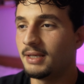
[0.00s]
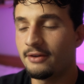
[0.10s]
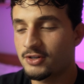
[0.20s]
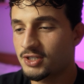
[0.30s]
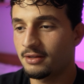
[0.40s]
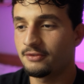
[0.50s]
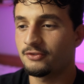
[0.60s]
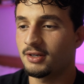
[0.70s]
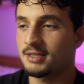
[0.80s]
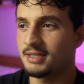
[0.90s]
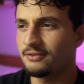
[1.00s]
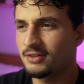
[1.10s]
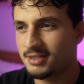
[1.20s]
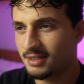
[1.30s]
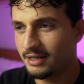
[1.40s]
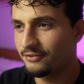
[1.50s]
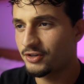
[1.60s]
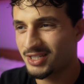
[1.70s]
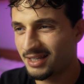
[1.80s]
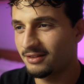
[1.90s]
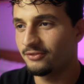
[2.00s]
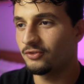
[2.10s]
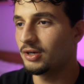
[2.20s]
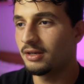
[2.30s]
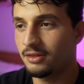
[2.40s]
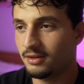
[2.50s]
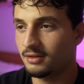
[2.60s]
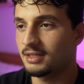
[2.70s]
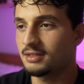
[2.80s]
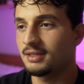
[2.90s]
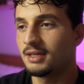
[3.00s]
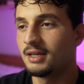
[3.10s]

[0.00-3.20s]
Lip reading: Never settle for less. Never settle for anything that